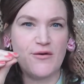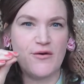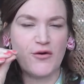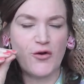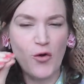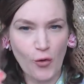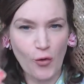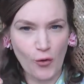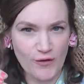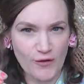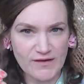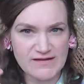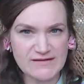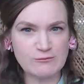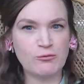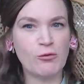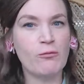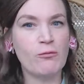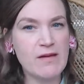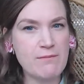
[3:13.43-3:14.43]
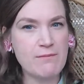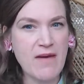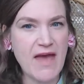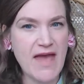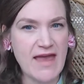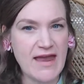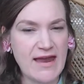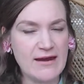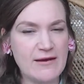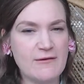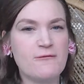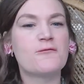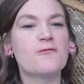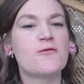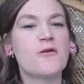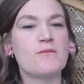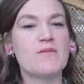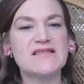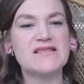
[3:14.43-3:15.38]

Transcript: corks will be made from a